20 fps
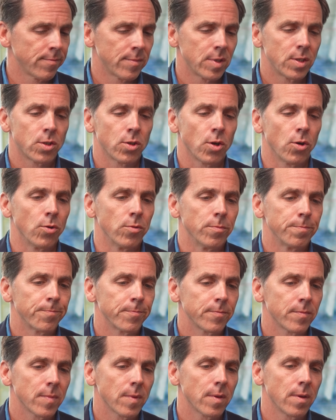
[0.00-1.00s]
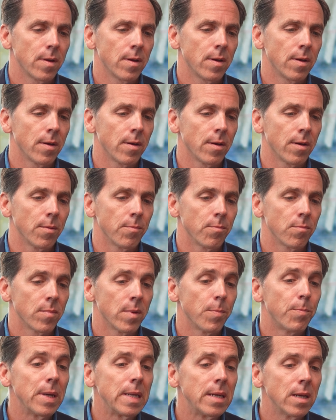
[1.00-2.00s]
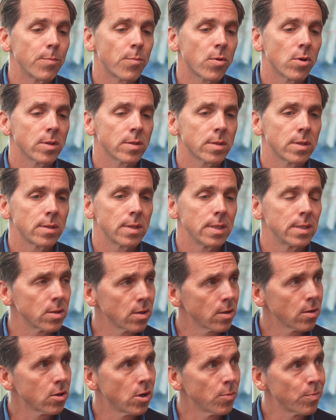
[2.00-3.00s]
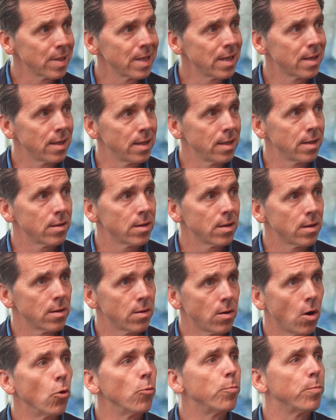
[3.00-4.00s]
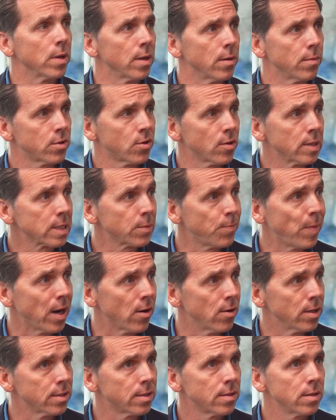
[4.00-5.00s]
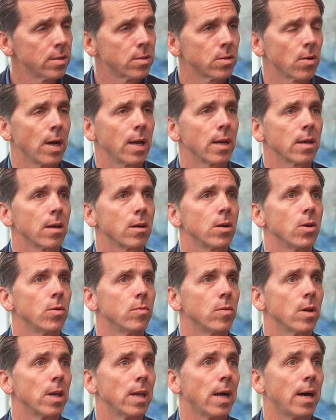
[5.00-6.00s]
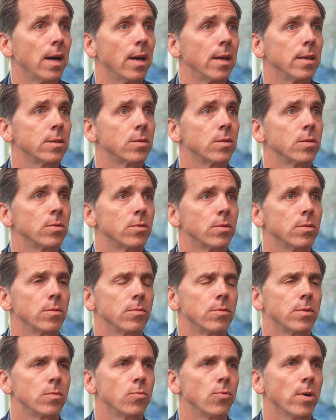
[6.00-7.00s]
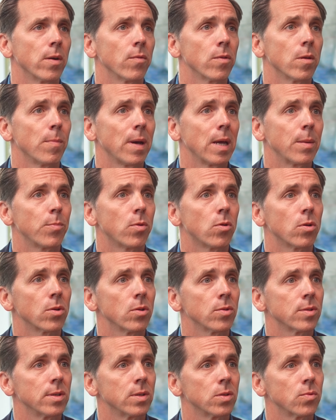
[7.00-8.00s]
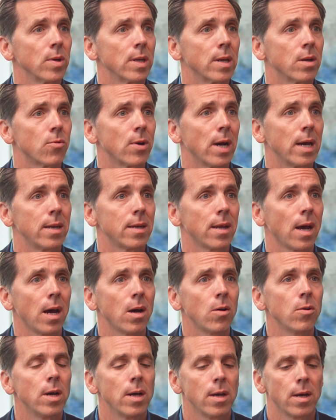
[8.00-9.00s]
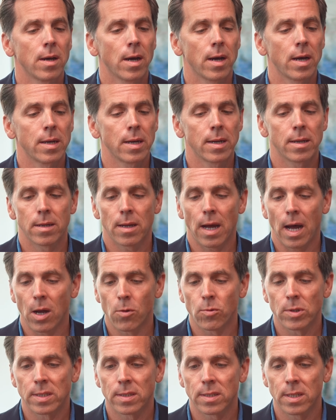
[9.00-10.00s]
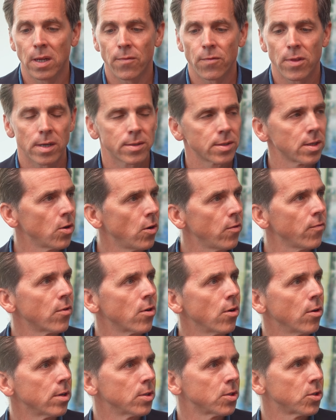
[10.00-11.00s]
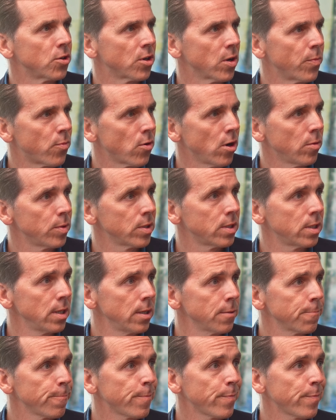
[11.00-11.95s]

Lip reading: So the bidding process is completely open, transparent. So I can go online to one of the main portals in Sweden right now and I will see if there's an offer on a certain property